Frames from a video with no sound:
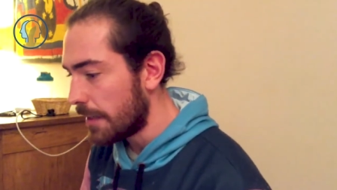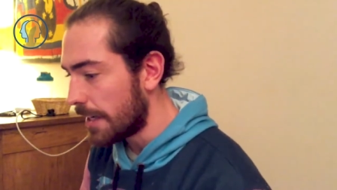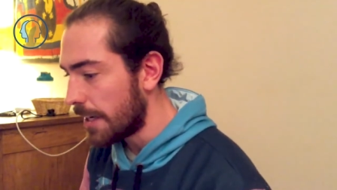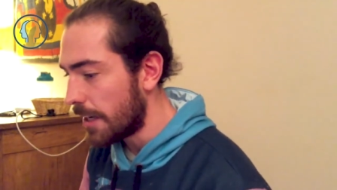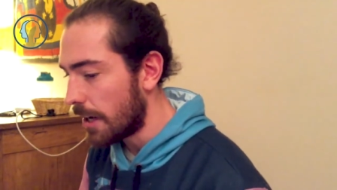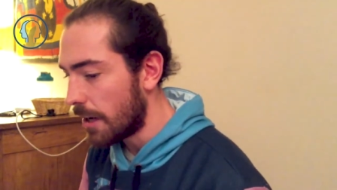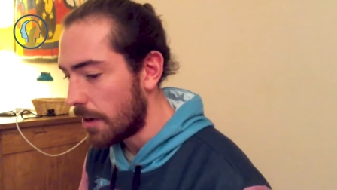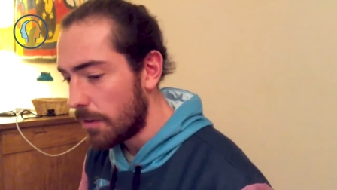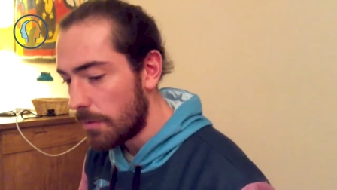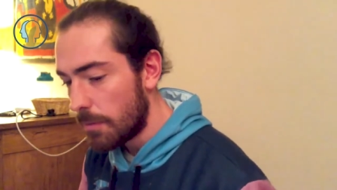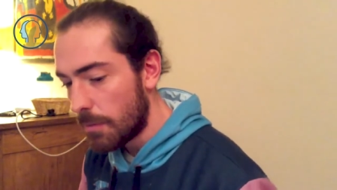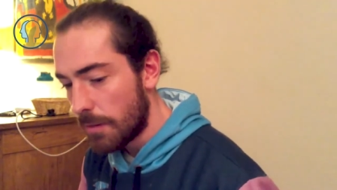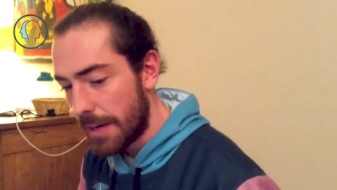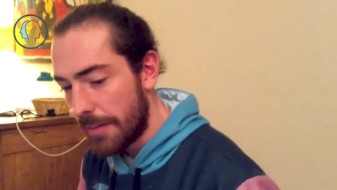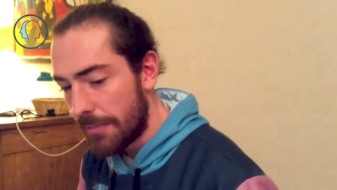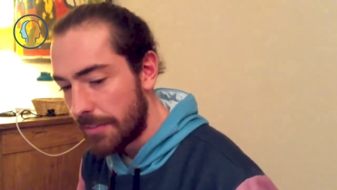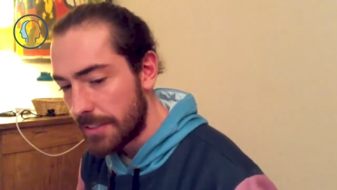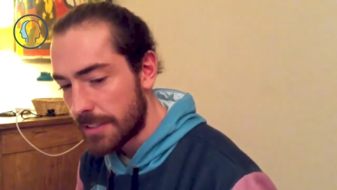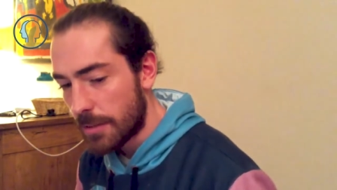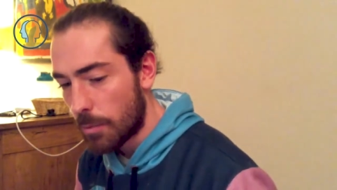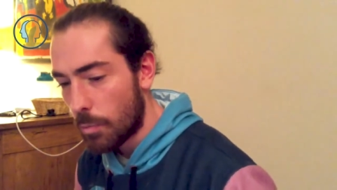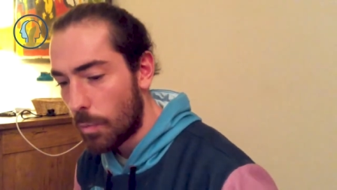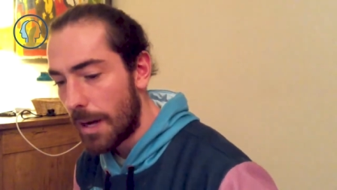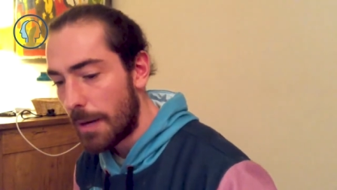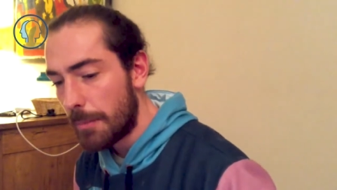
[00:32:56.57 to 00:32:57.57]
you know,
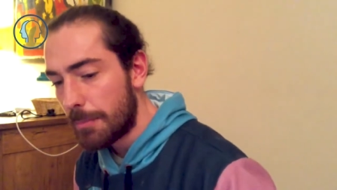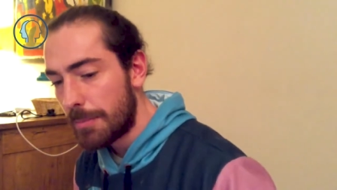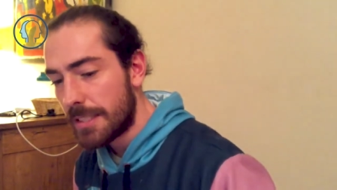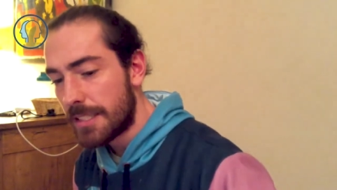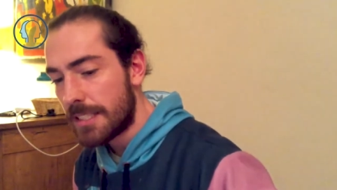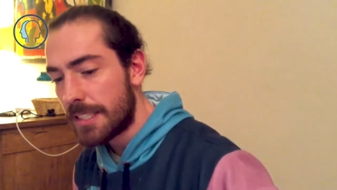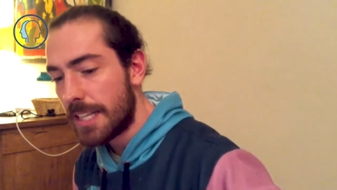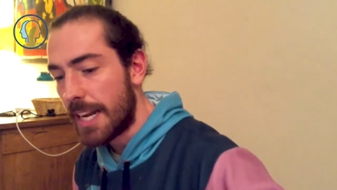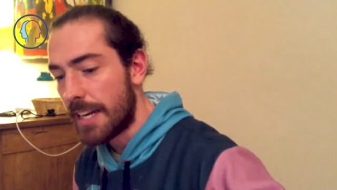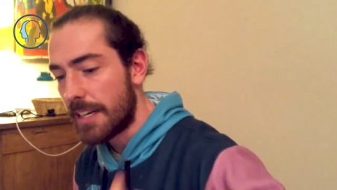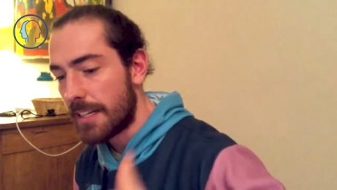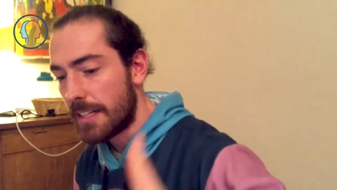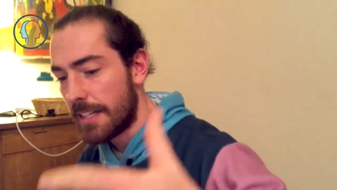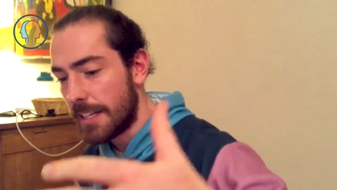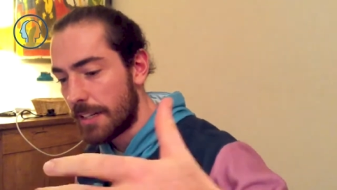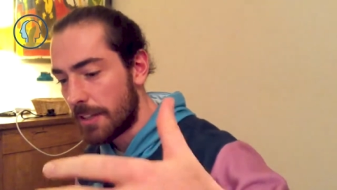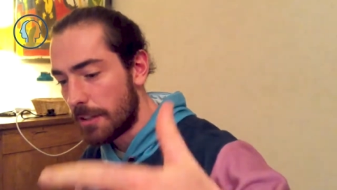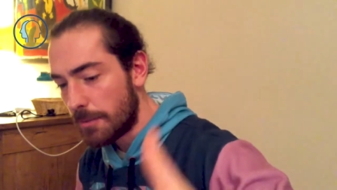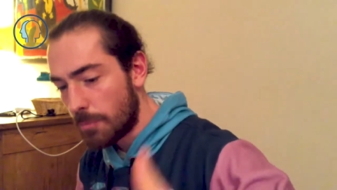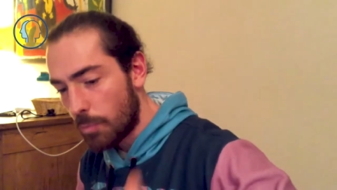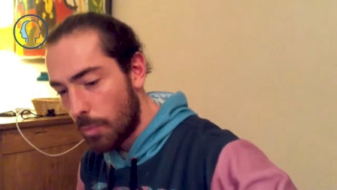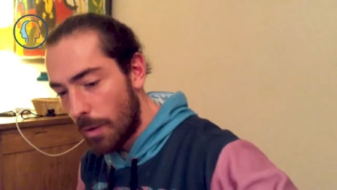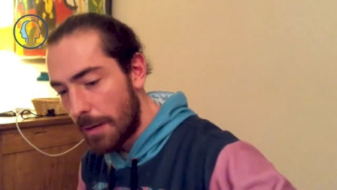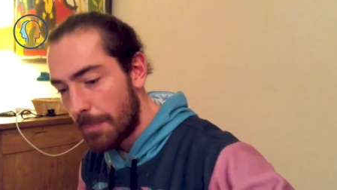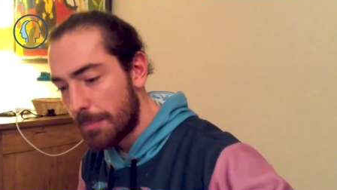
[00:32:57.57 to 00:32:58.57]
if it's one percent, you
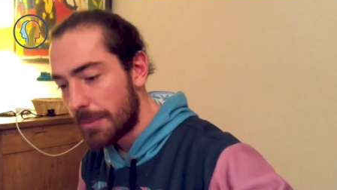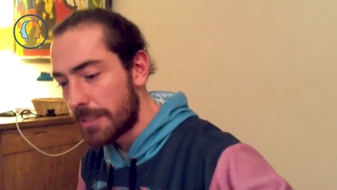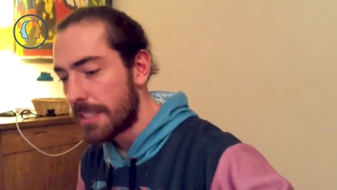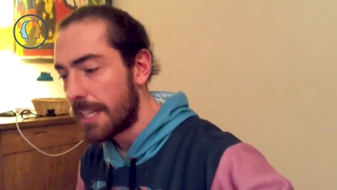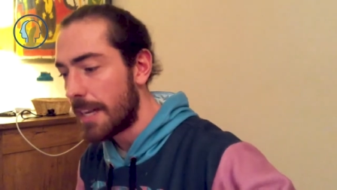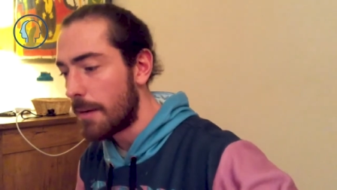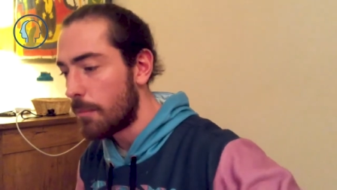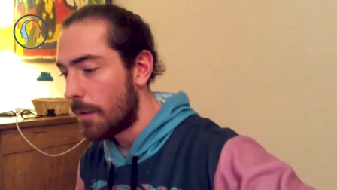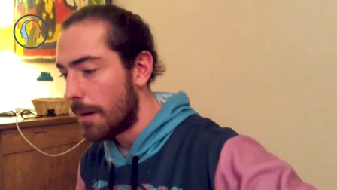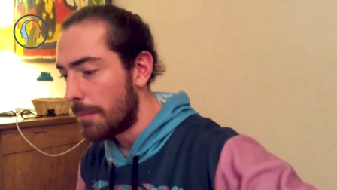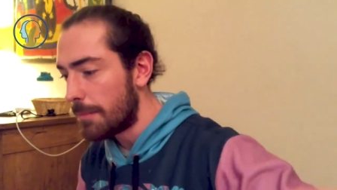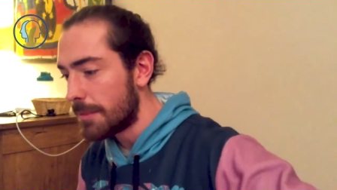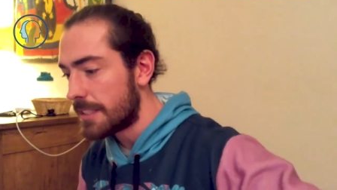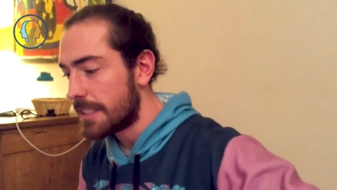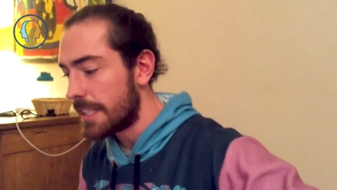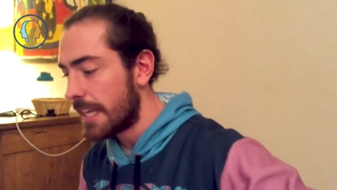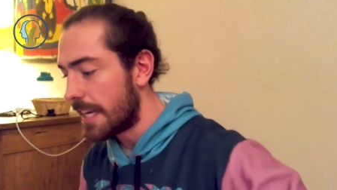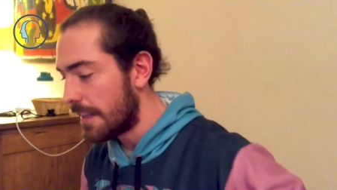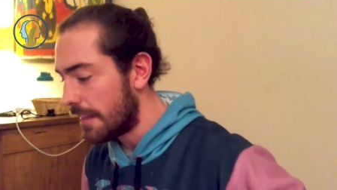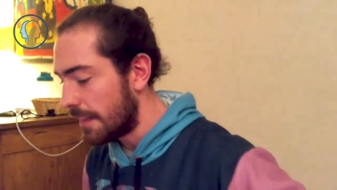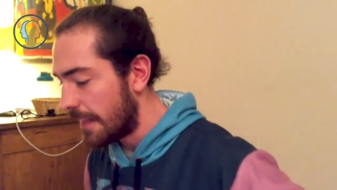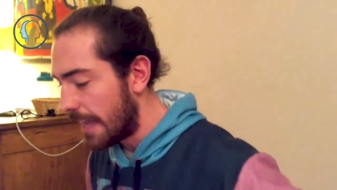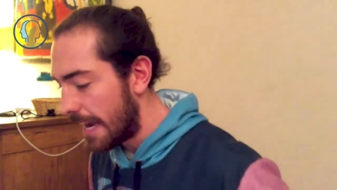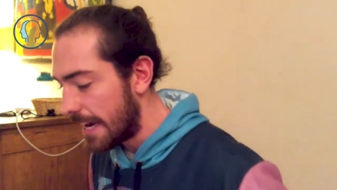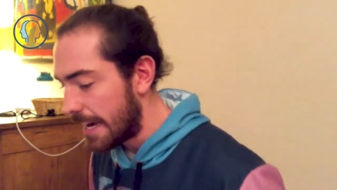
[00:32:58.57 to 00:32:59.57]
know, one percent, one
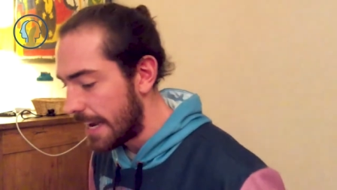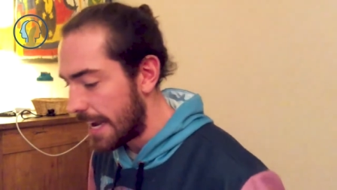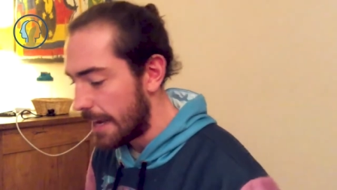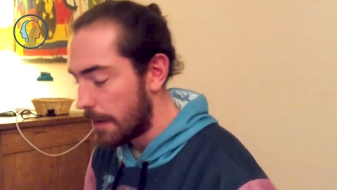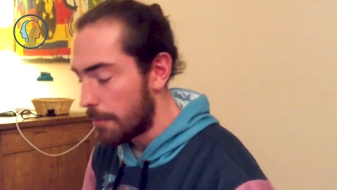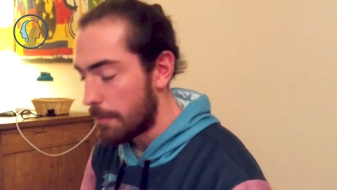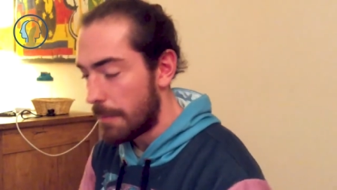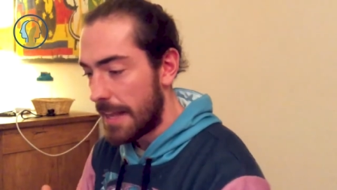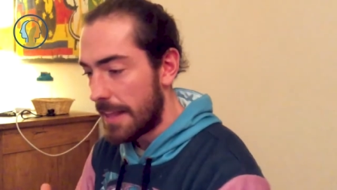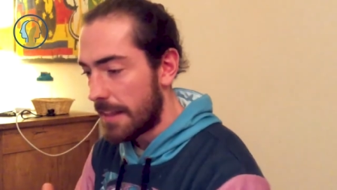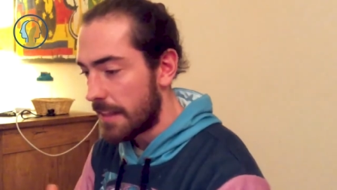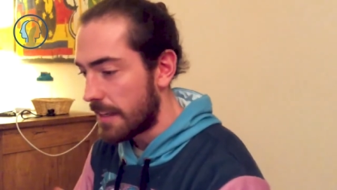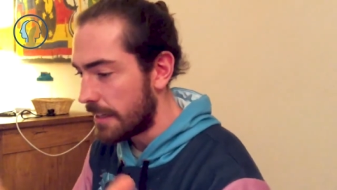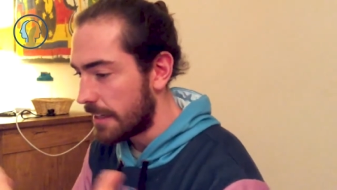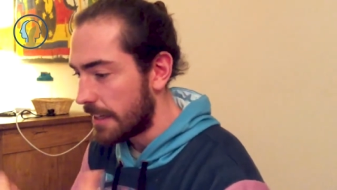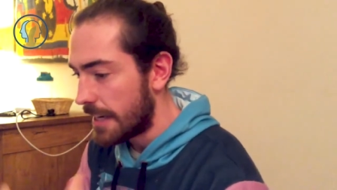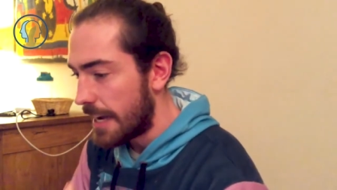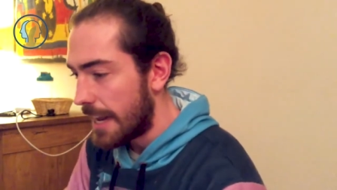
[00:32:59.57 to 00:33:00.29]
percent, that